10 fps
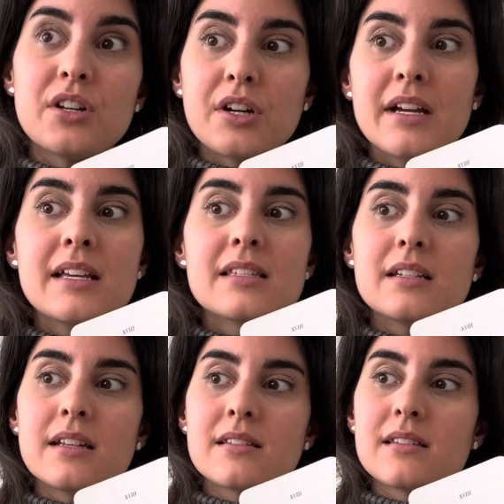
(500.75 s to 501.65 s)
there
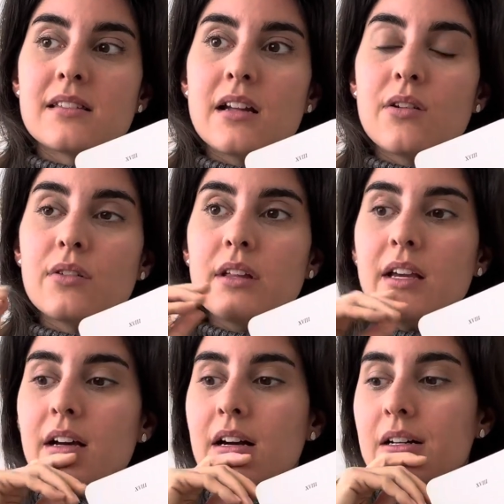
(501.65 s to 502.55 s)
isn't necessarily